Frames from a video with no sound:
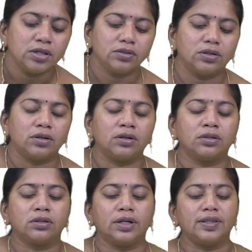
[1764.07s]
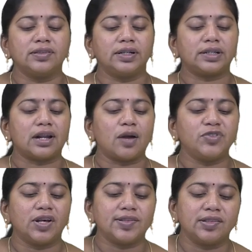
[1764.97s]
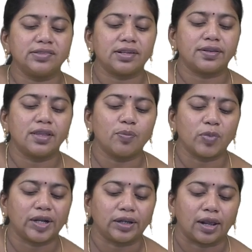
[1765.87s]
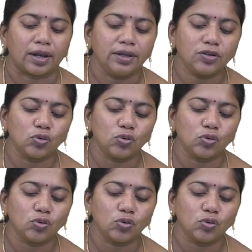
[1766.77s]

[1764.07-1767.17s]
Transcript: Um, that is the trap charges at the metal.